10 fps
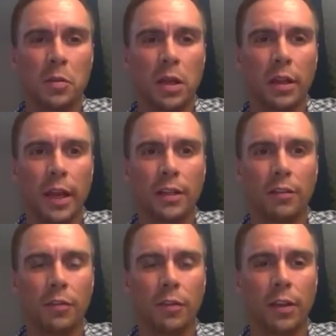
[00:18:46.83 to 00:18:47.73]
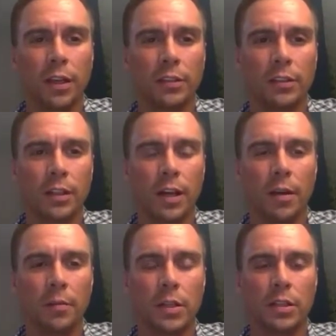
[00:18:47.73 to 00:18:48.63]
be elected for things
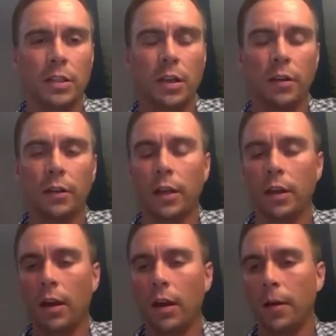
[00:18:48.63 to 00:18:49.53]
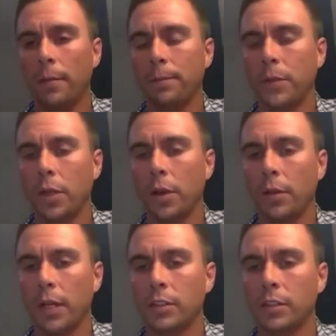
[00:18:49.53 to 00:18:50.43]
necessarily,
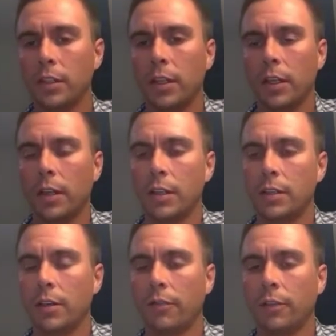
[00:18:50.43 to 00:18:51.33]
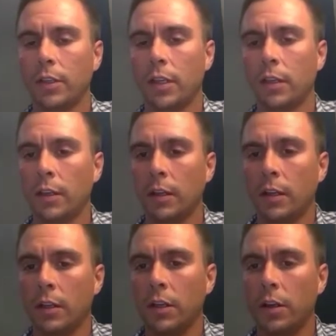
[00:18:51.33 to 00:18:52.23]
that's definitely,
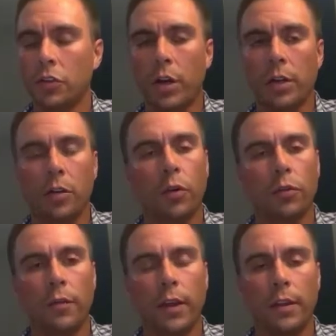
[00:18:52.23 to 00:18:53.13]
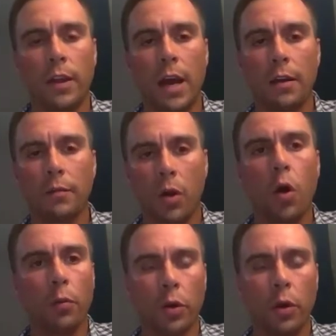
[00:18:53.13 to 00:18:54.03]
trying to cultivate that
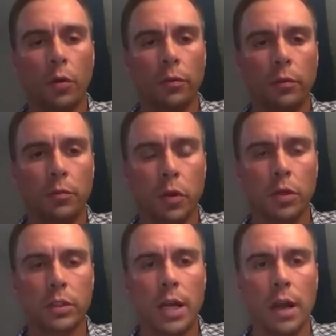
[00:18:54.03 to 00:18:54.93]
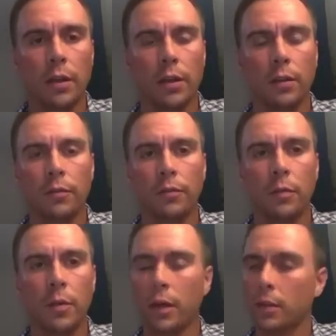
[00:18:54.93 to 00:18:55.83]
homegrown personality
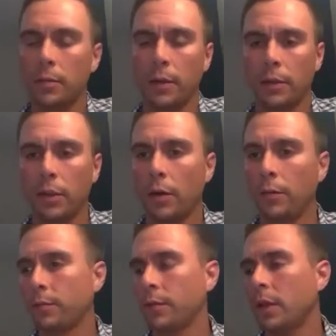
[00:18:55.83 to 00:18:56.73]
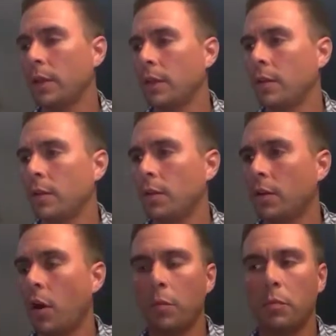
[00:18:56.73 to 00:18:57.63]
from here. Because I mean,
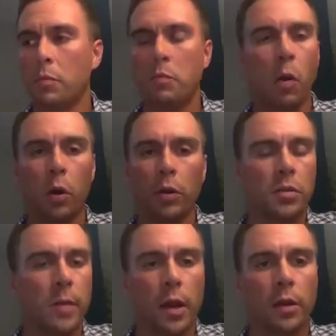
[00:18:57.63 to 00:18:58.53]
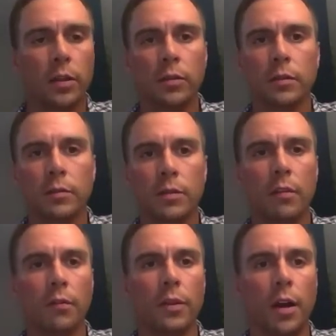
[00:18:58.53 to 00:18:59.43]
our Portland's mayor is
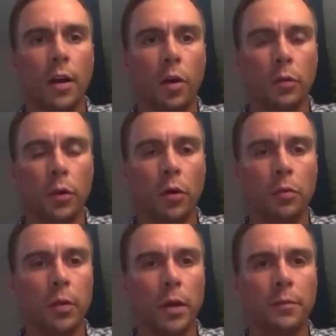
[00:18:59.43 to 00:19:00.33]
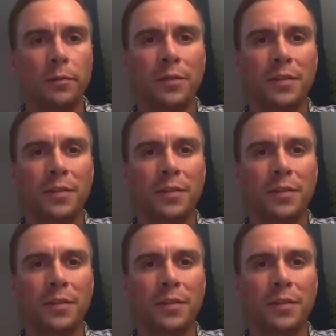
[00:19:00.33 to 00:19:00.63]
definitely not homegrown, but